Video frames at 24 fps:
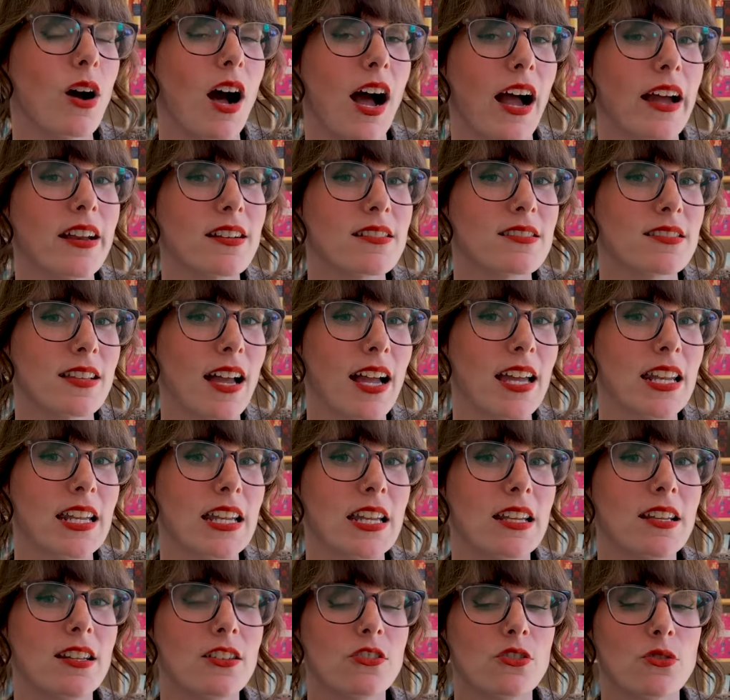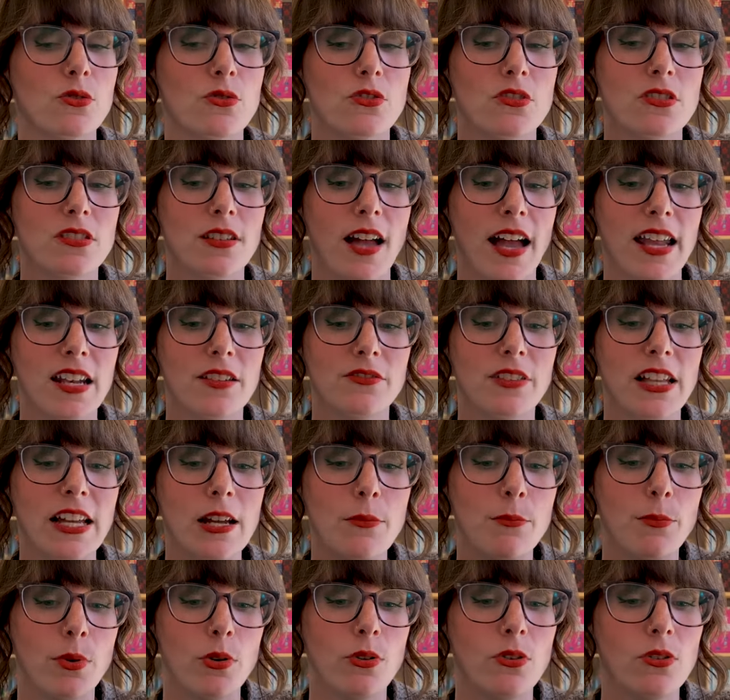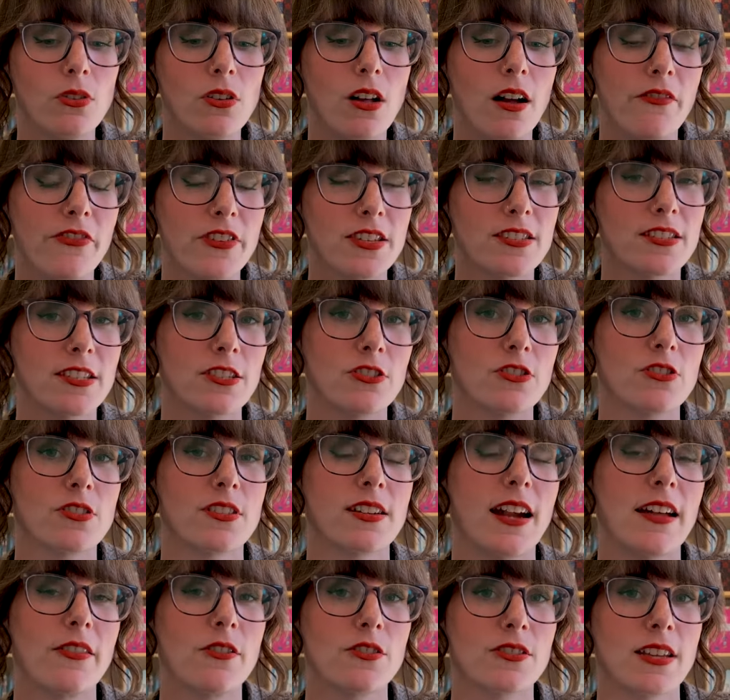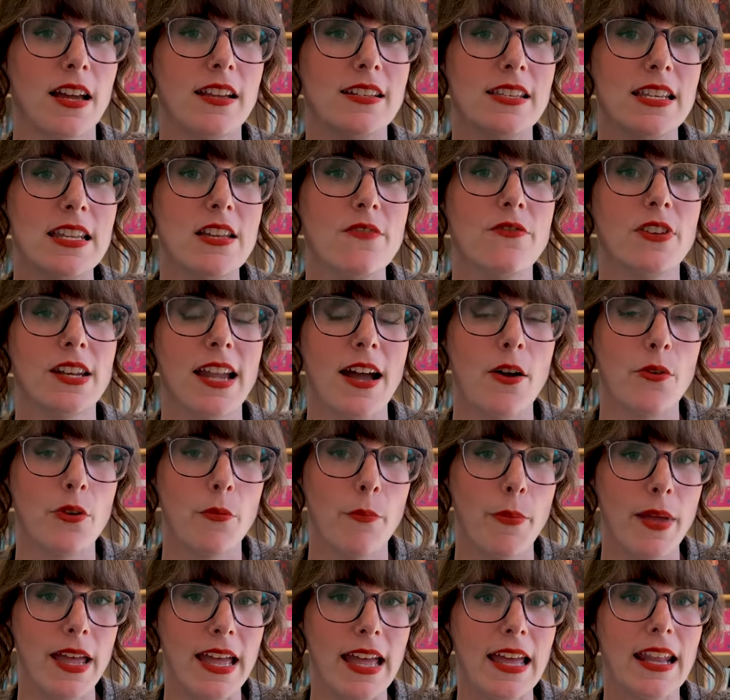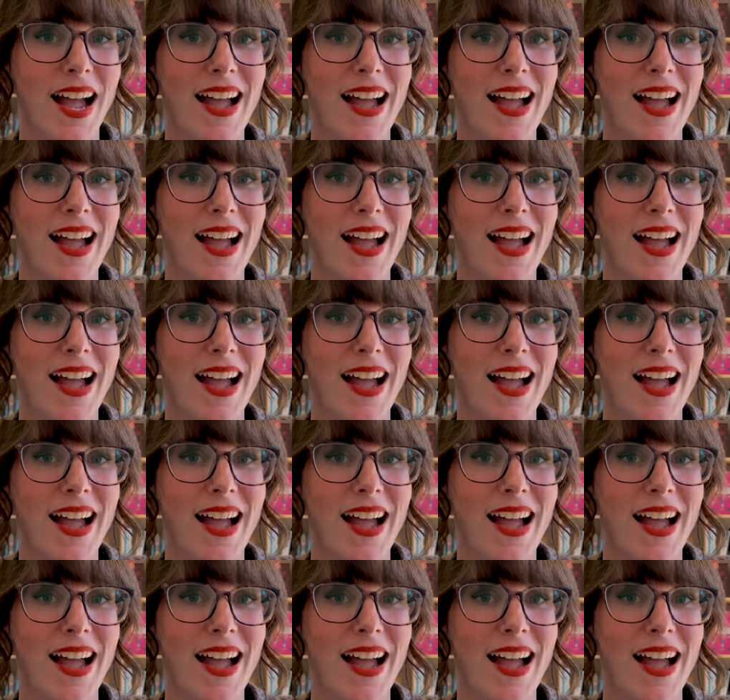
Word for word: I decided to just kind of like pull on the stitches on either side to even out a bit.